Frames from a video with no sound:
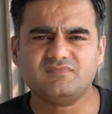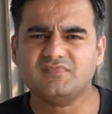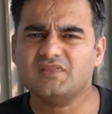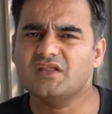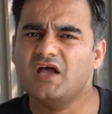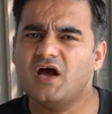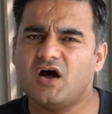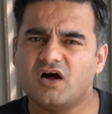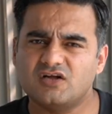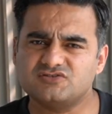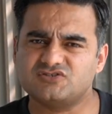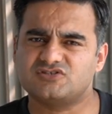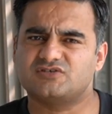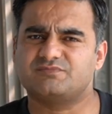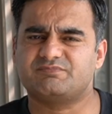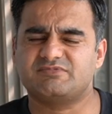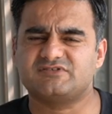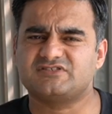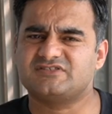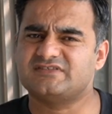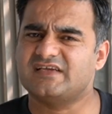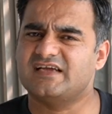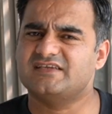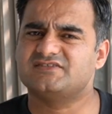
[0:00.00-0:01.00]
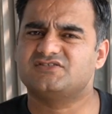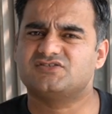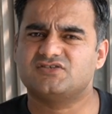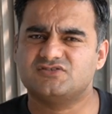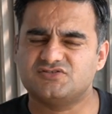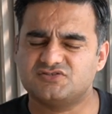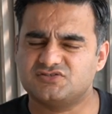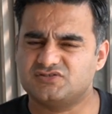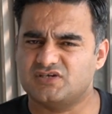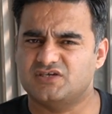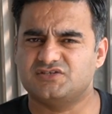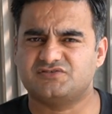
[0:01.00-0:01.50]
100%
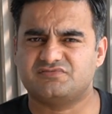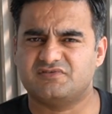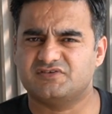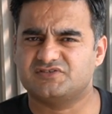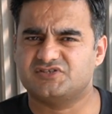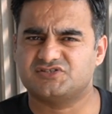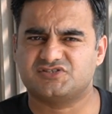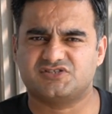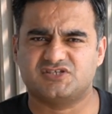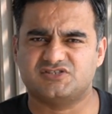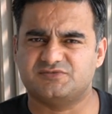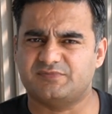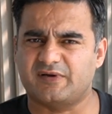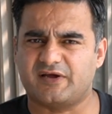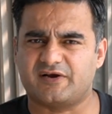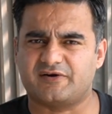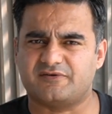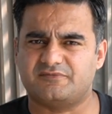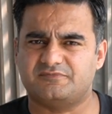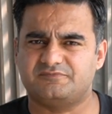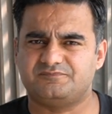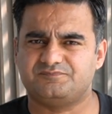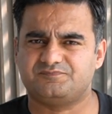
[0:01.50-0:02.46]
St. Regis is better.